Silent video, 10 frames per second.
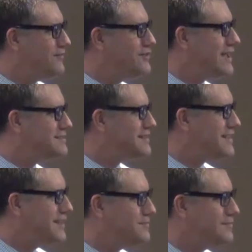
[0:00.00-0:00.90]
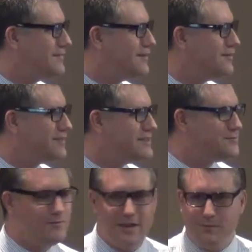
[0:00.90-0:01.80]
you guys seen them with these
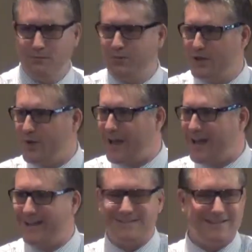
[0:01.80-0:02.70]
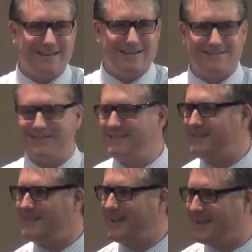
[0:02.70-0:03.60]
blue eyes and these?
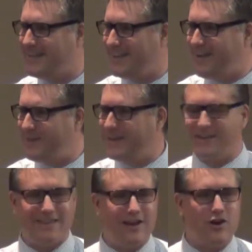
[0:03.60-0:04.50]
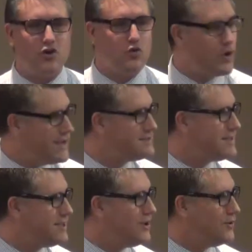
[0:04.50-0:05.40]
They are
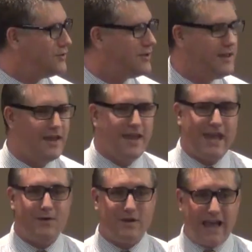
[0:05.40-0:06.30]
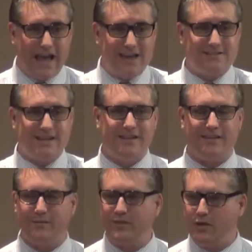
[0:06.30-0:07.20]
crazy cute. And when I see
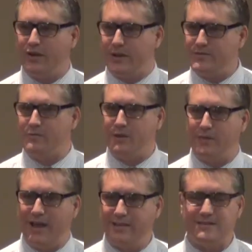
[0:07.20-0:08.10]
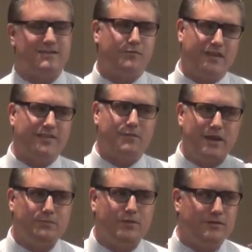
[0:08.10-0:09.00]
them, you know what comes to my mind? The same thing that
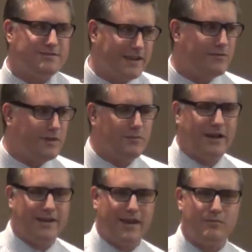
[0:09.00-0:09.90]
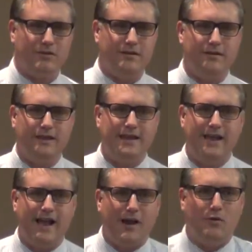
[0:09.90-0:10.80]
people say to me about Gabriel.
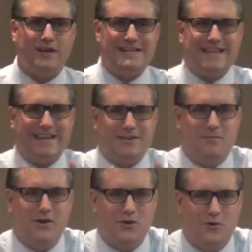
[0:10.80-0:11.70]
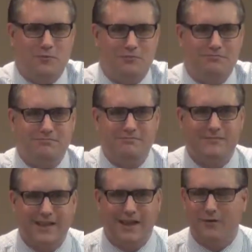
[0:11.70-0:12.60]
I want to take him home.
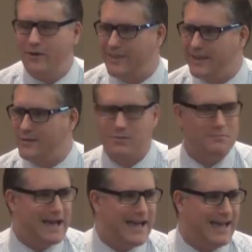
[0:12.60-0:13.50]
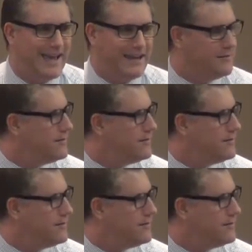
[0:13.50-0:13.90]
I want that to be mine.